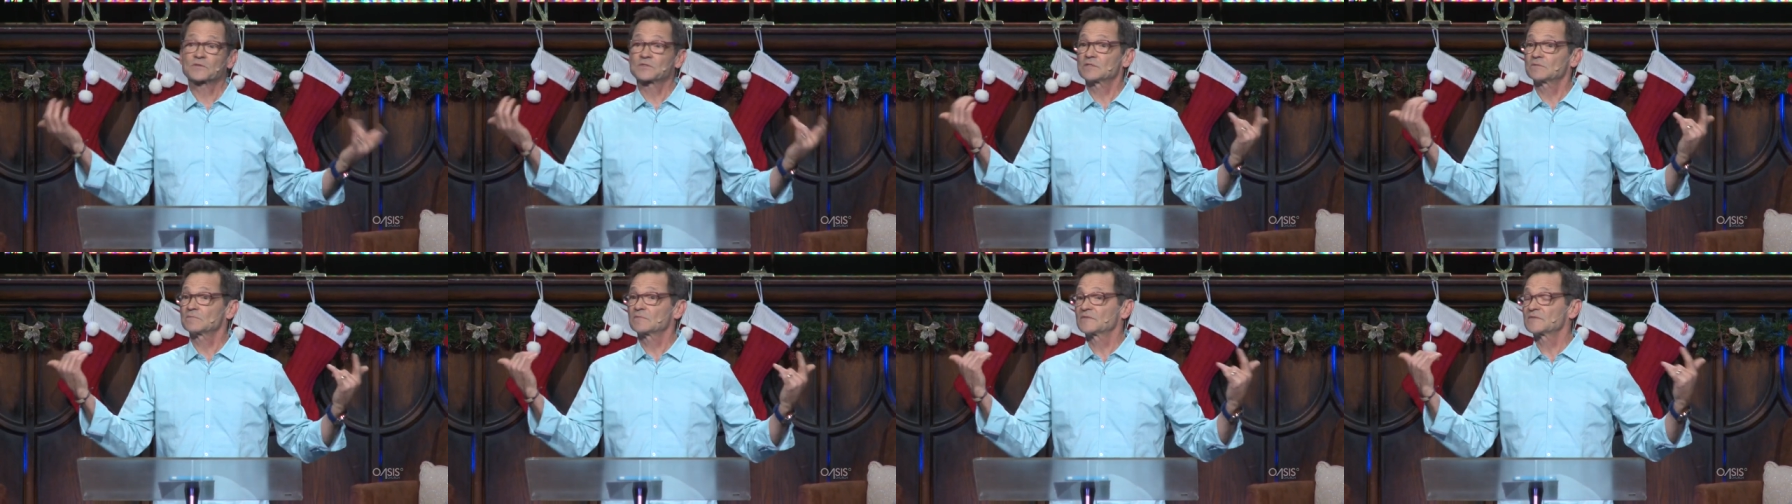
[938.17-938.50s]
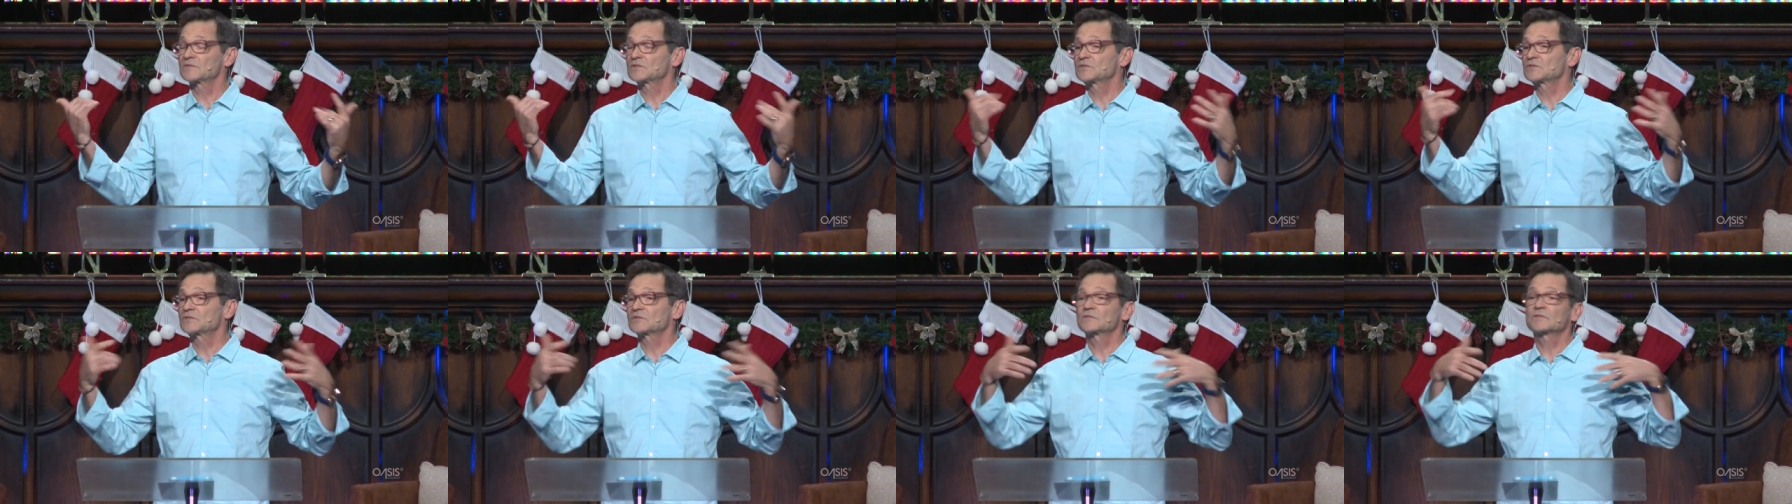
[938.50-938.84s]
some of
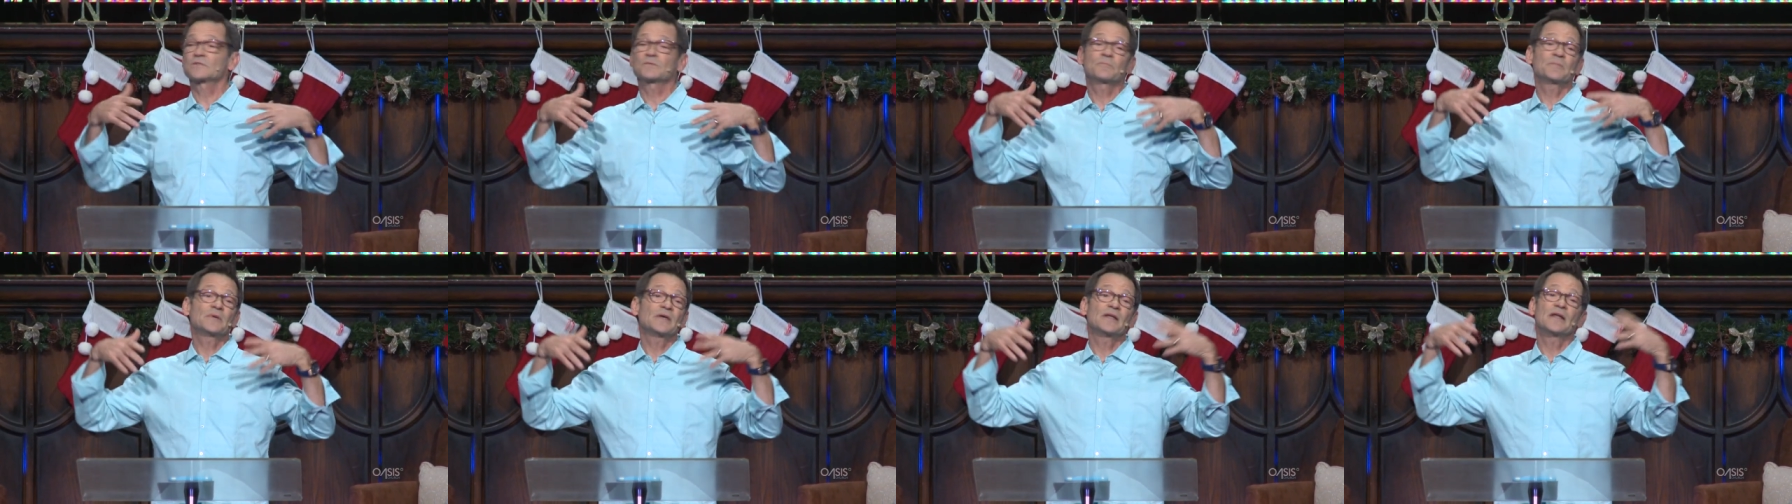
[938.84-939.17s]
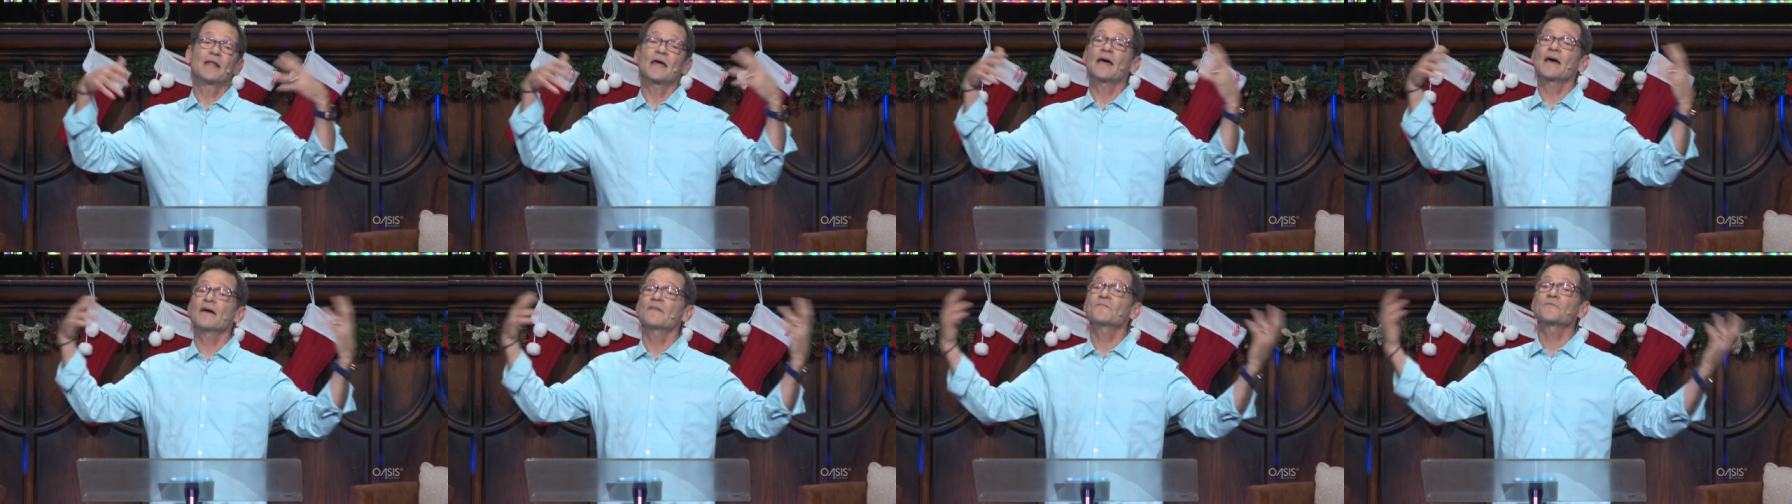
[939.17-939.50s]
us, just be an
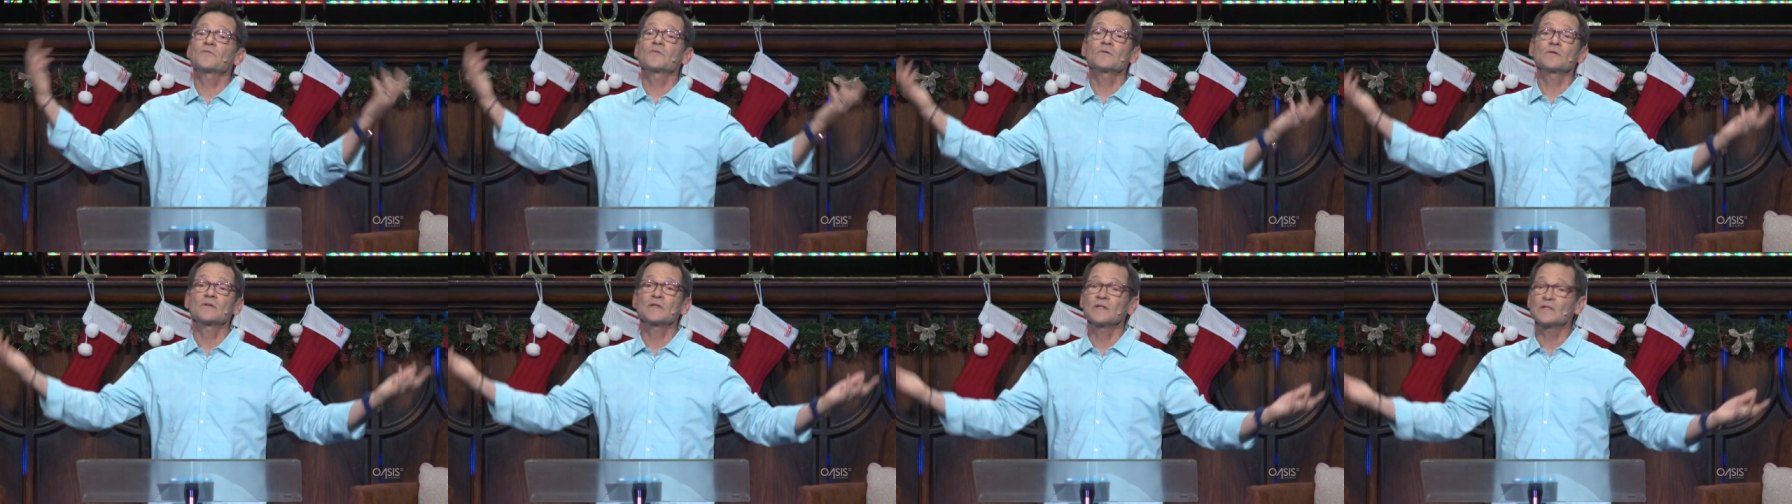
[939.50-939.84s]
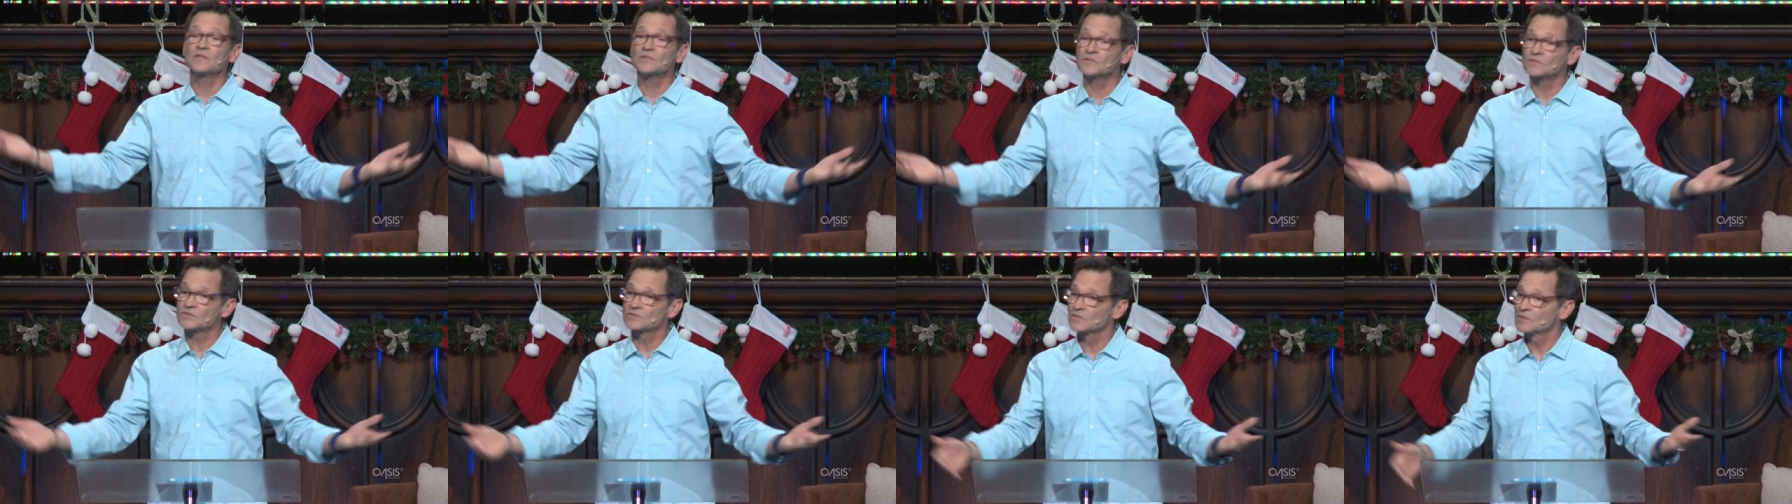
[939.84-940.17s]

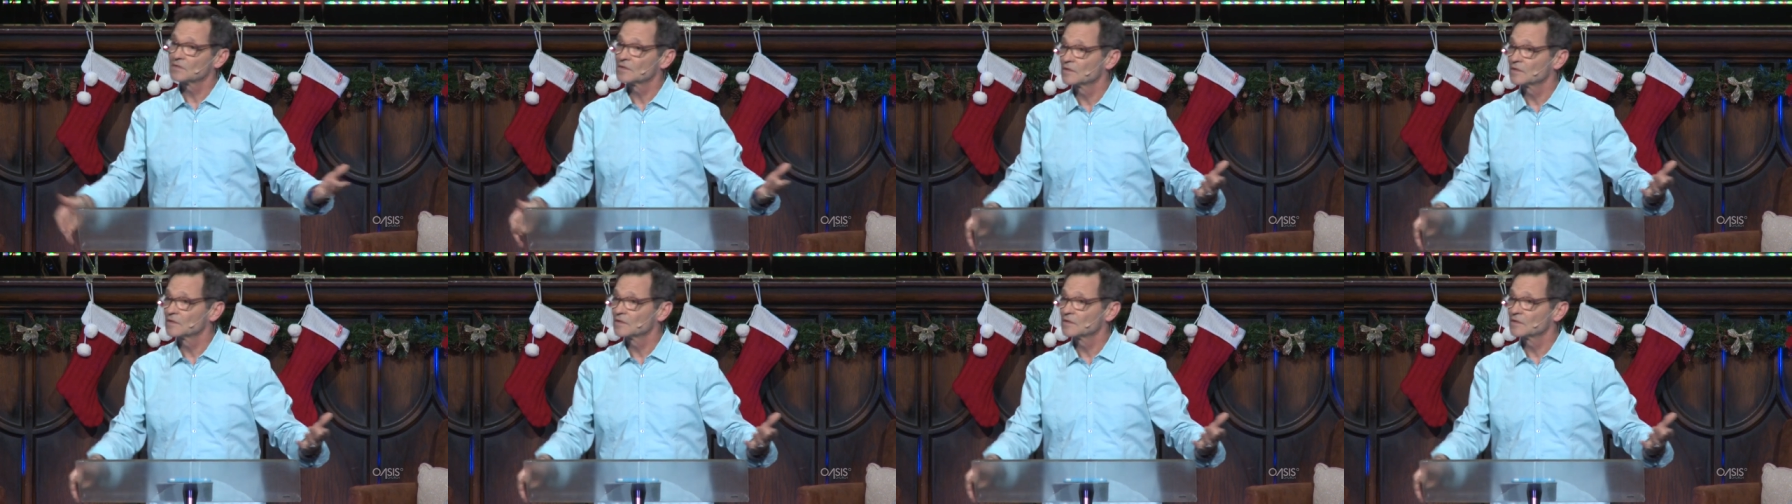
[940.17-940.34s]
effortless